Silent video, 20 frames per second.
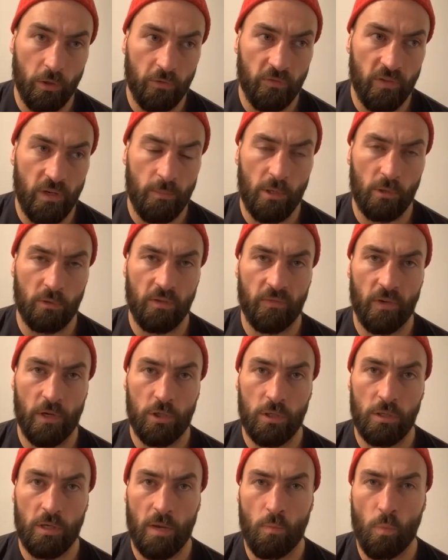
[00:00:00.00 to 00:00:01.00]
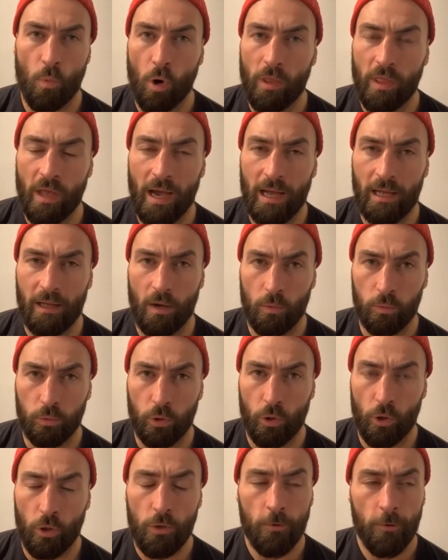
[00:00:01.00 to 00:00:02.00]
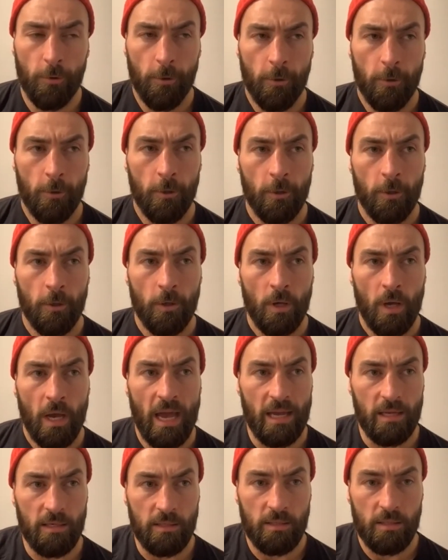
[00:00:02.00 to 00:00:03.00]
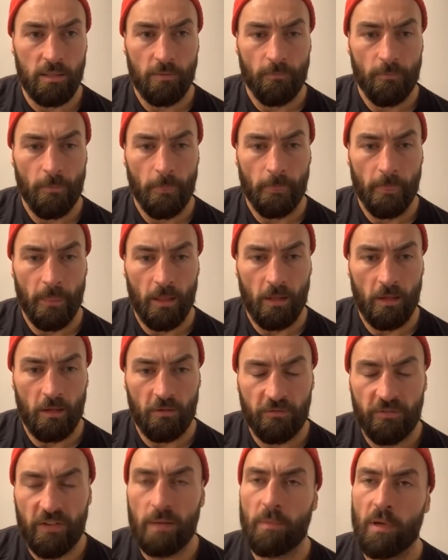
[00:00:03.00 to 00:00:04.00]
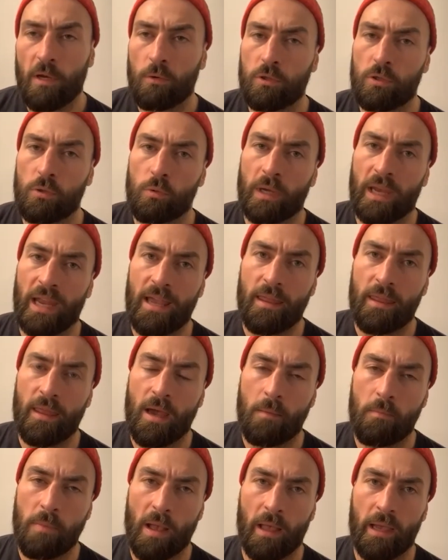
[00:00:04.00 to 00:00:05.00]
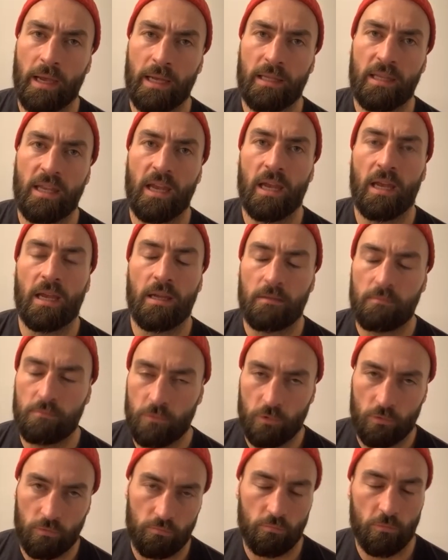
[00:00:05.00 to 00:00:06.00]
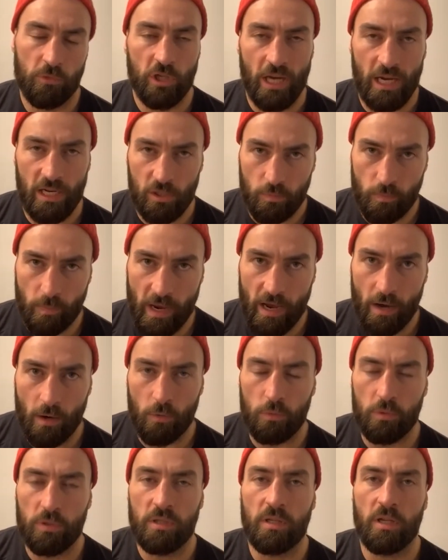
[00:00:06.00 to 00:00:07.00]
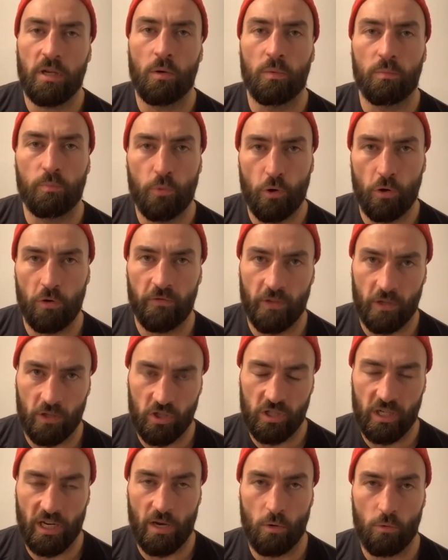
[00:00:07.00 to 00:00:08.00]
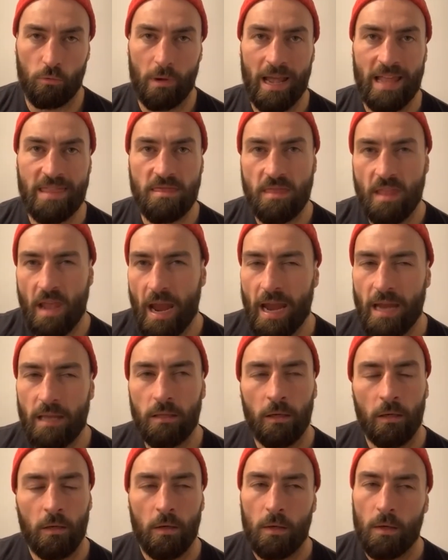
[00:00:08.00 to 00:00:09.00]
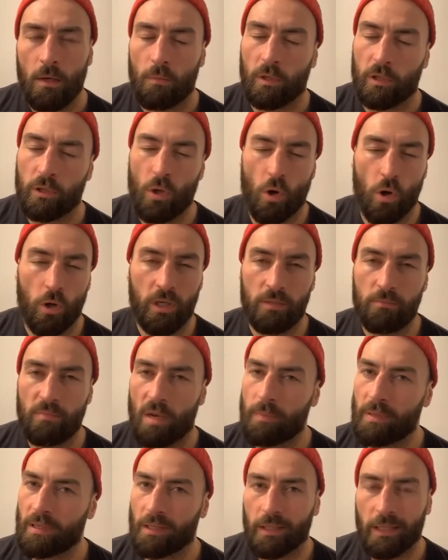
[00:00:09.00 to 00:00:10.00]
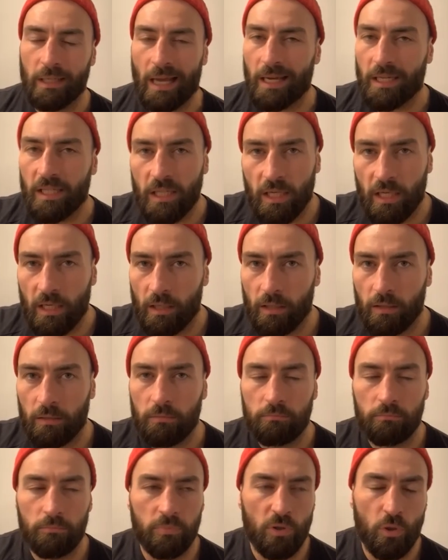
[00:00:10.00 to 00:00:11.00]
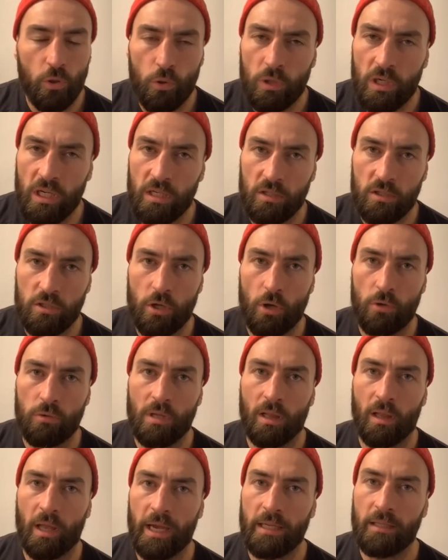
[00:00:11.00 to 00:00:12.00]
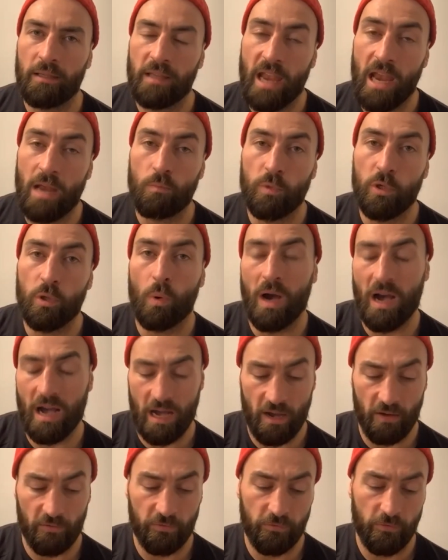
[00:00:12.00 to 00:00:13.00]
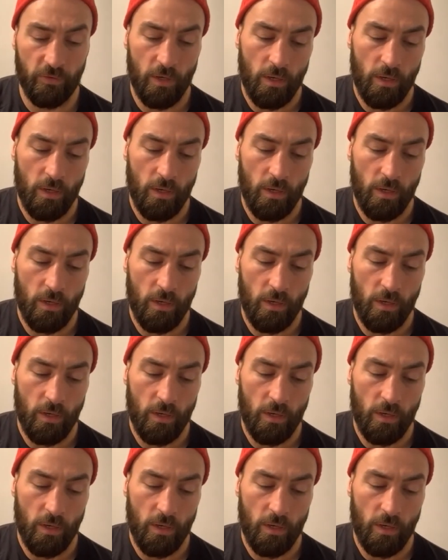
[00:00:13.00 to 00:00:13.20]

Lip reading: good female division. And what that will do is females will get the ability to change belts, they'll improve their skill. And then we're talking maybe like a year, 2 years down the line, then we'll have